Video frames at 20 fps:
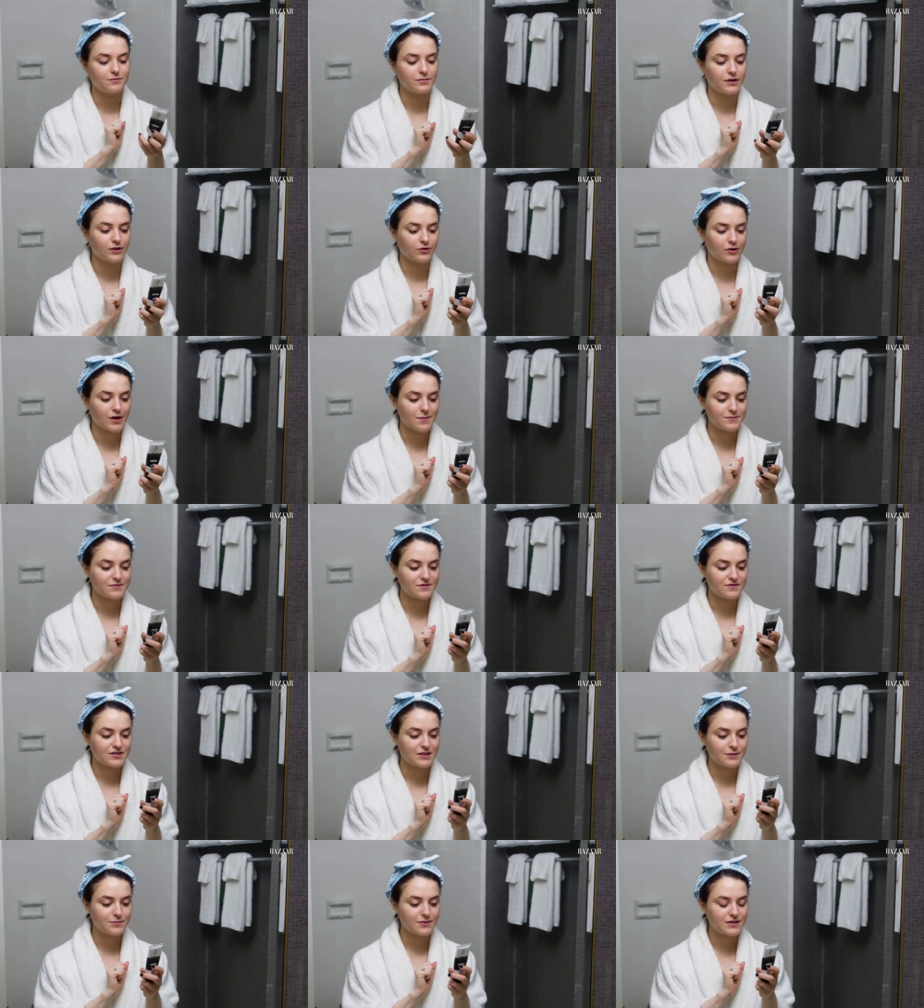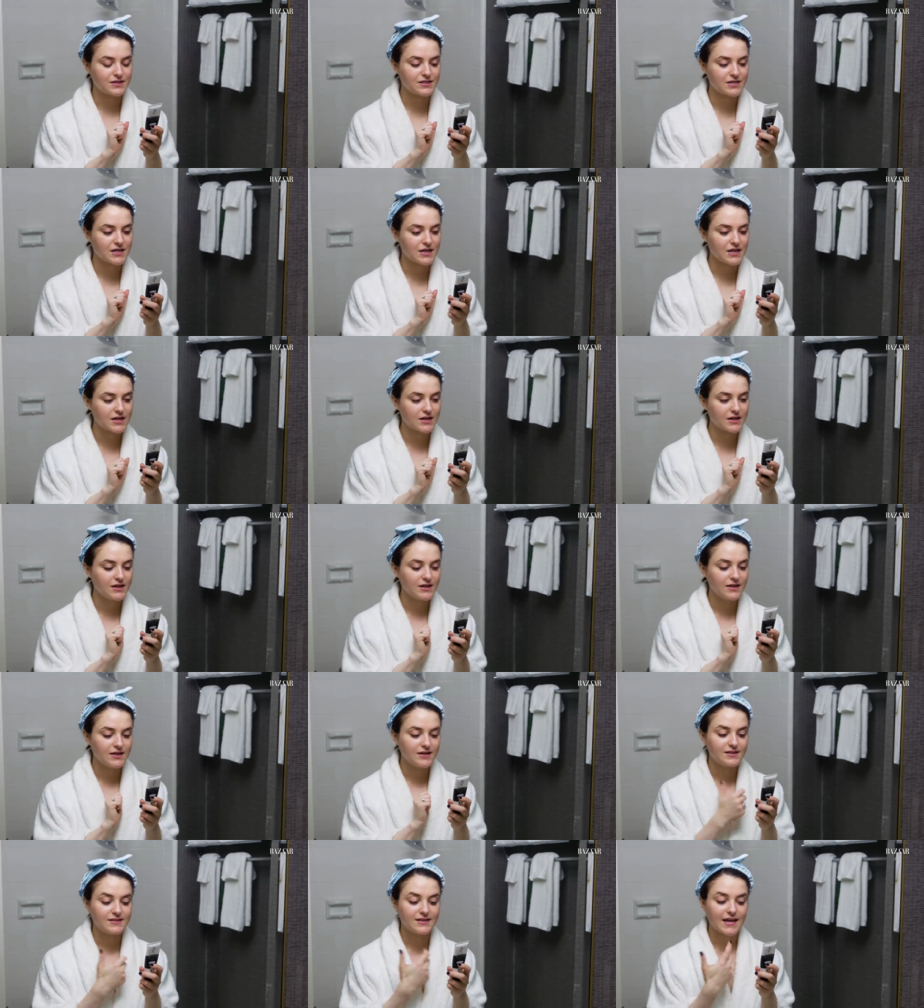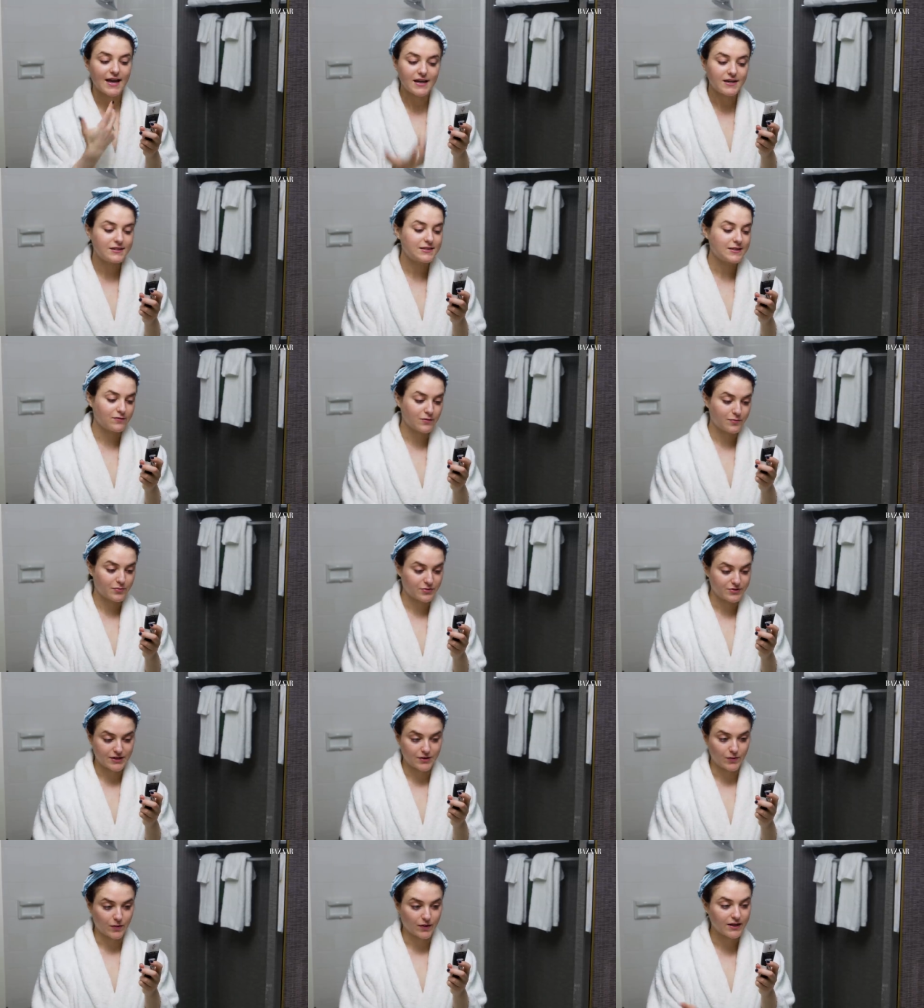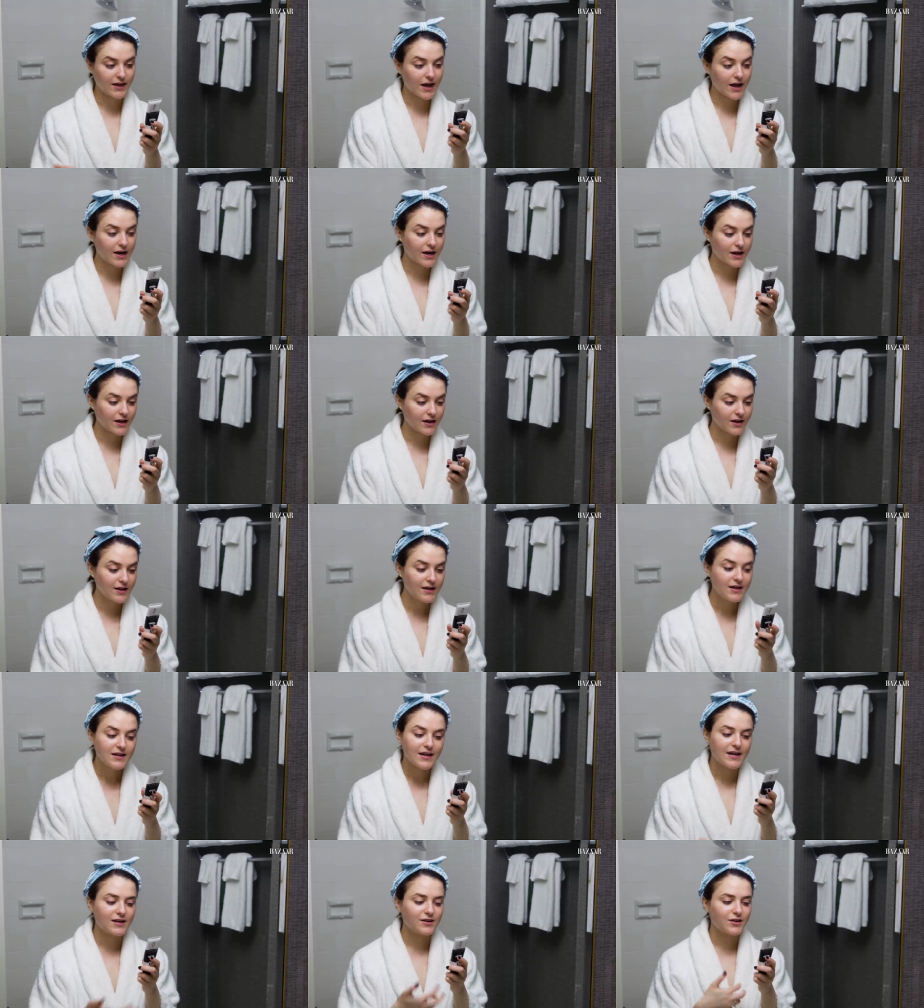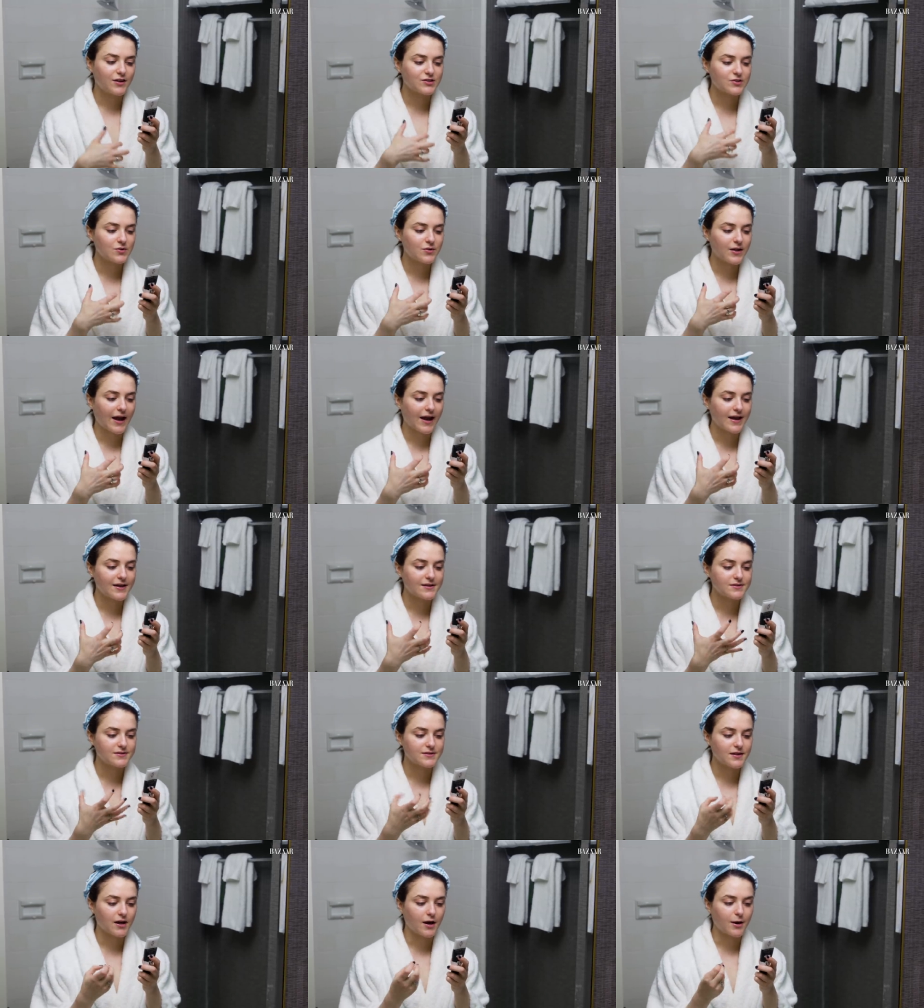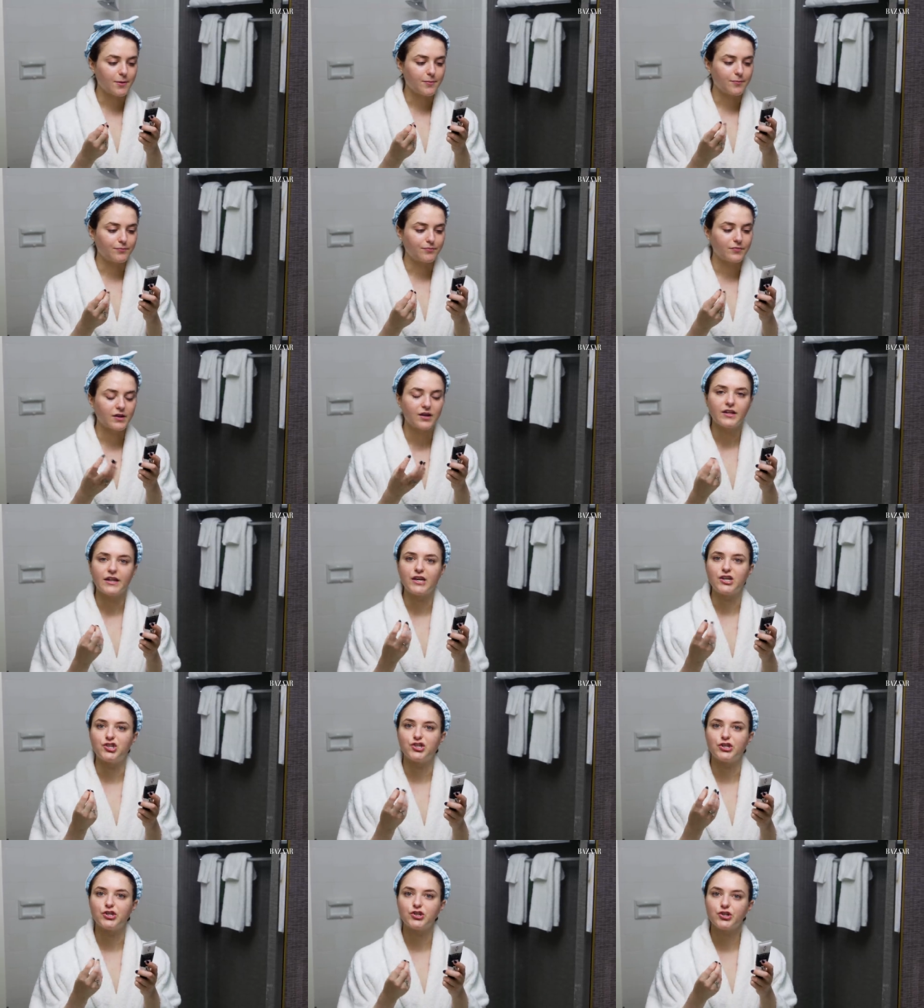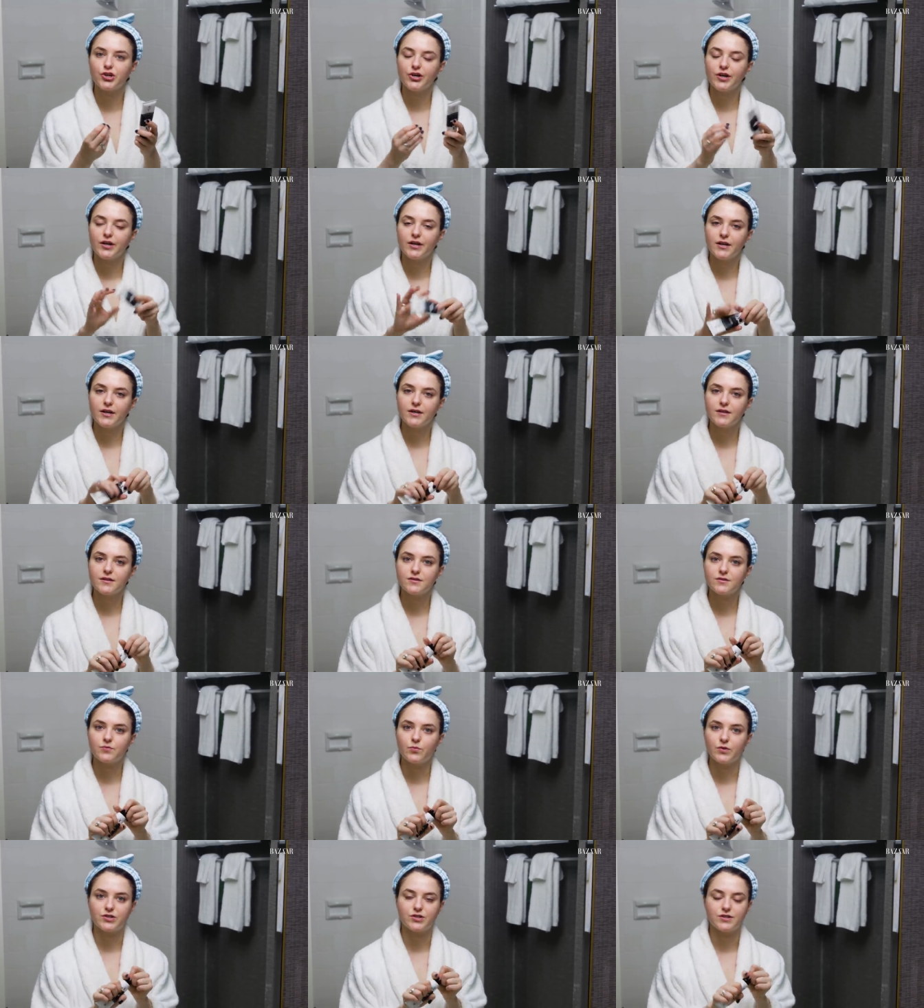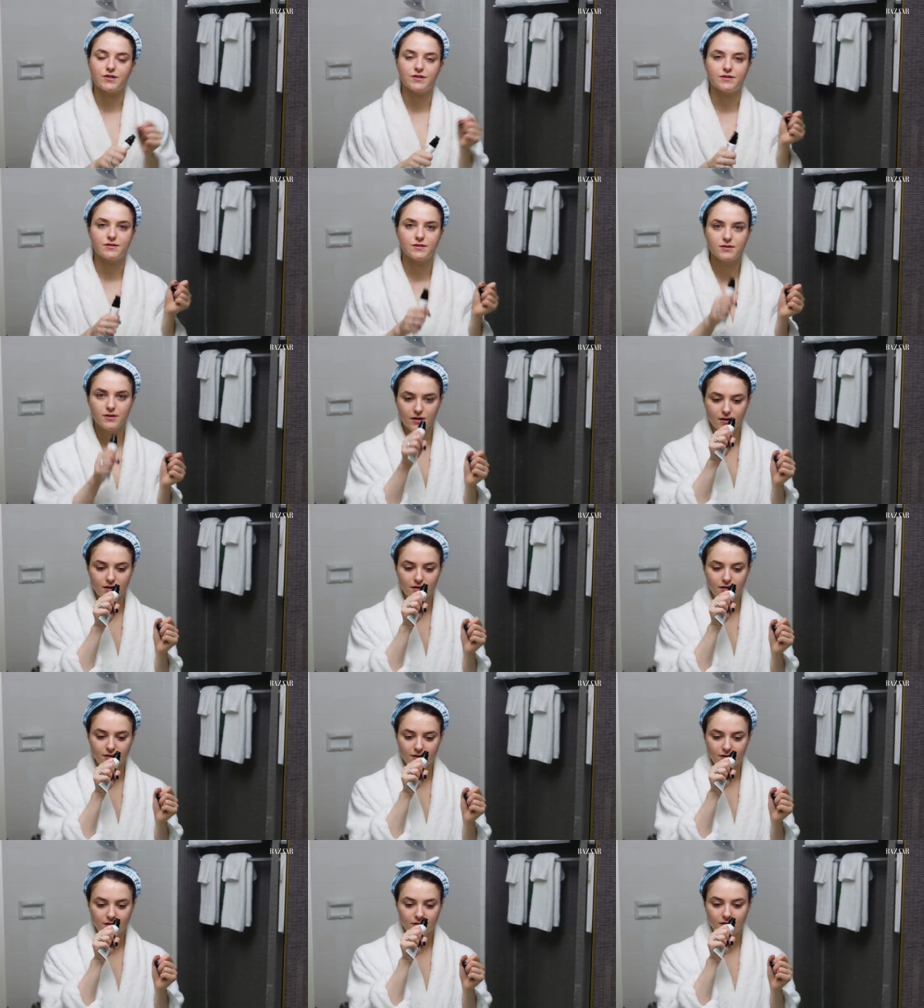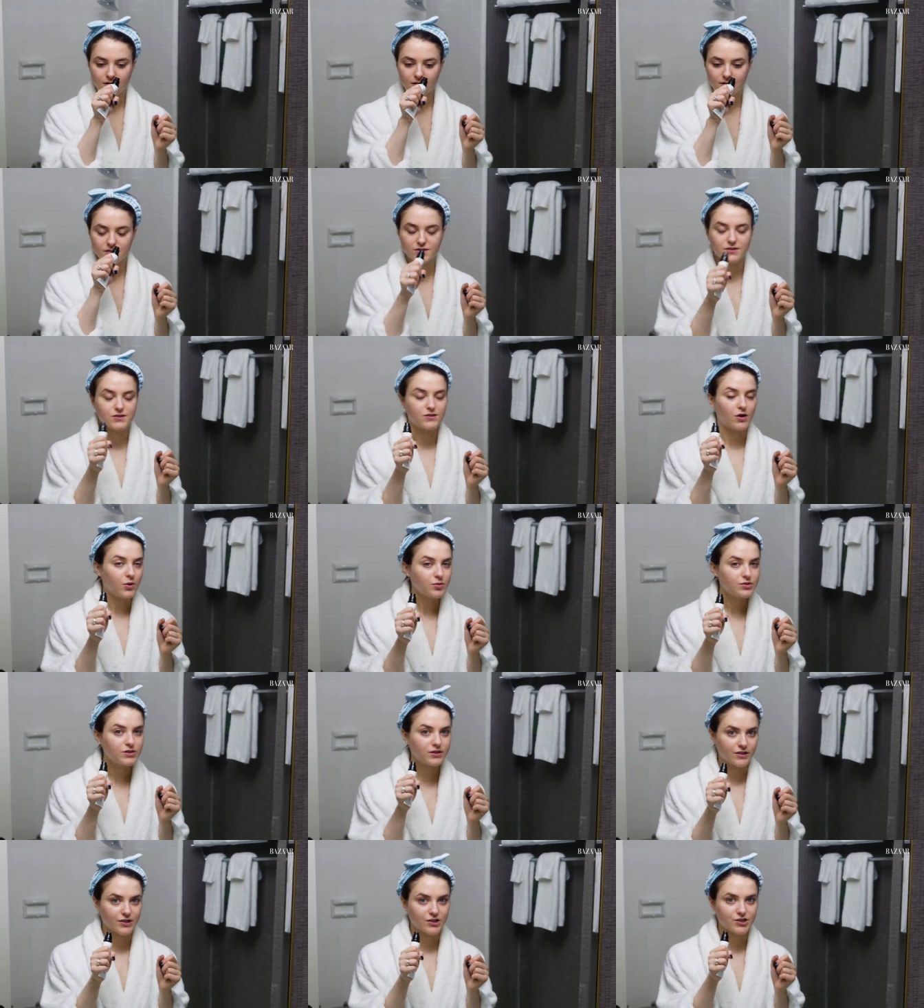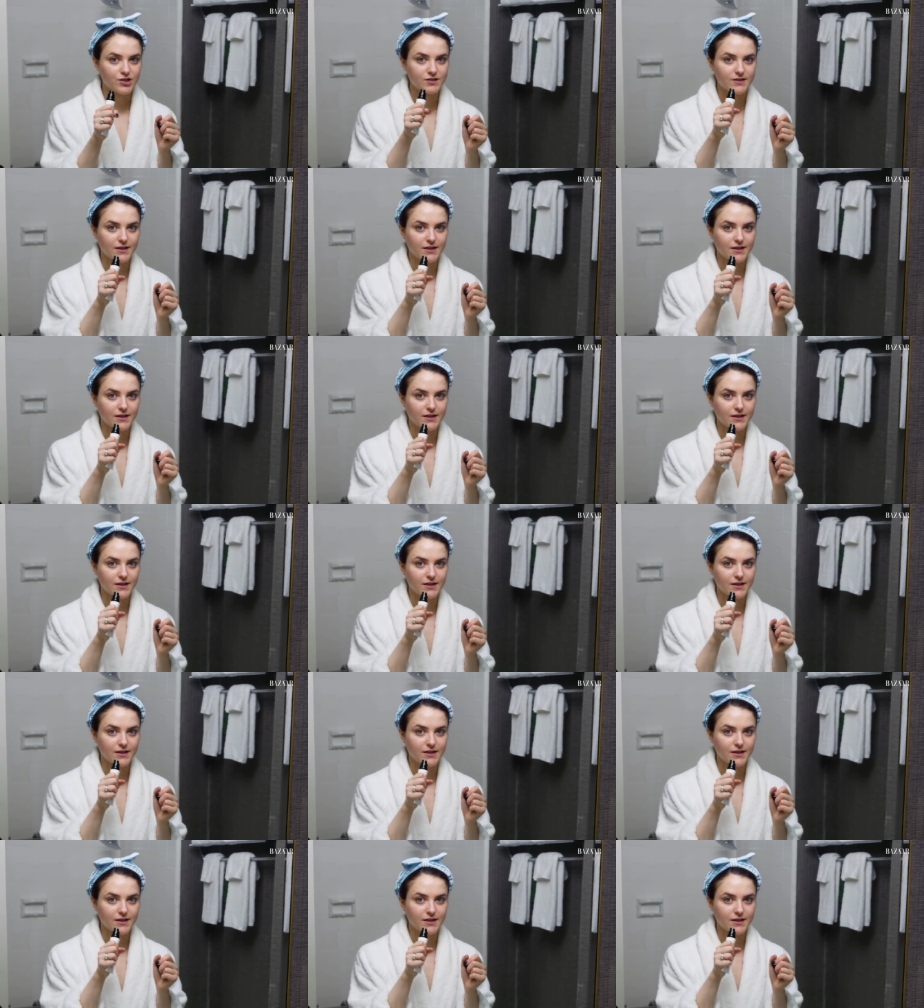milligrams of CBD. 87% organic, and it also has like ginger in it, which is so delicious.